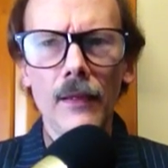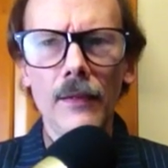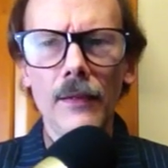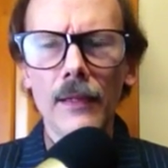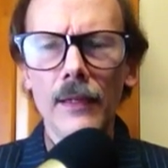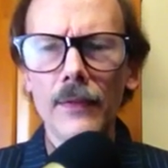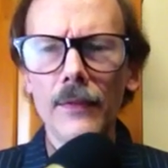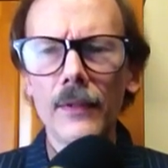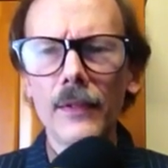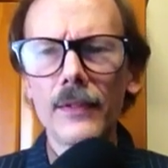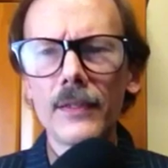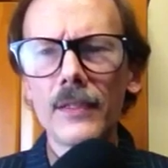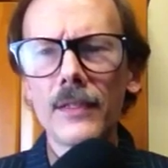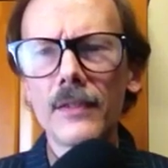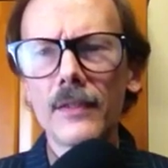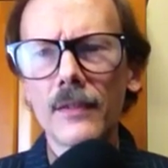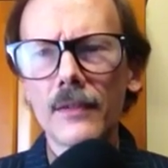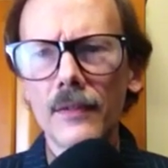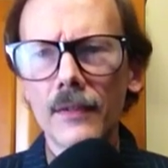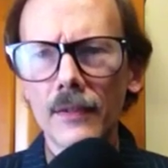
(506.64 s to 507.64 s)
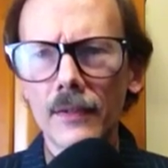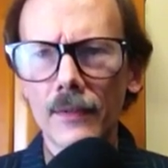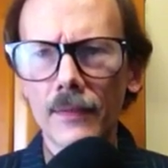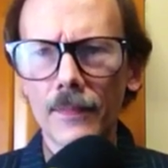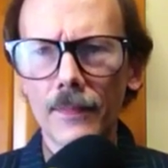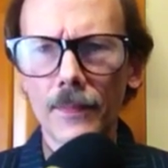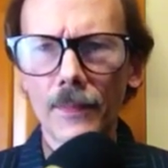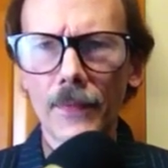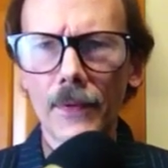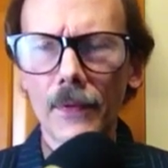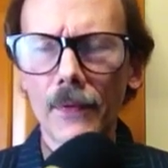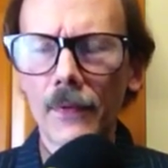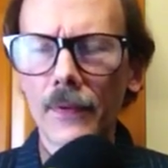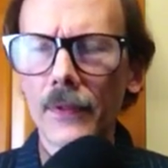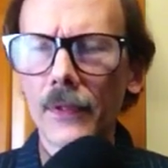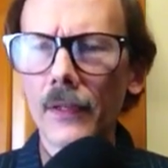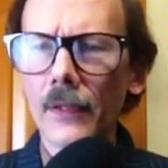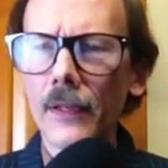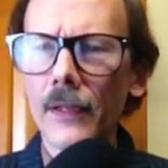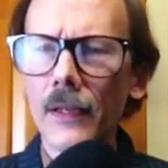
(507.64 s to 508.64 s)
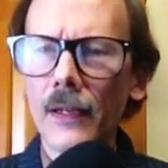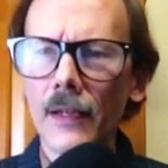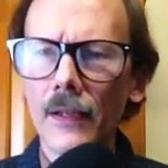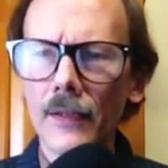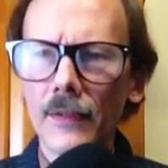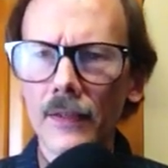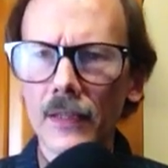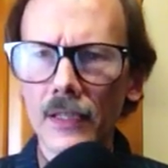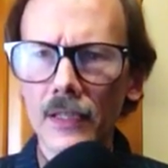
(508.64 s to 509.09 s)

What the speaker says: Now, this is a little, with the ladies,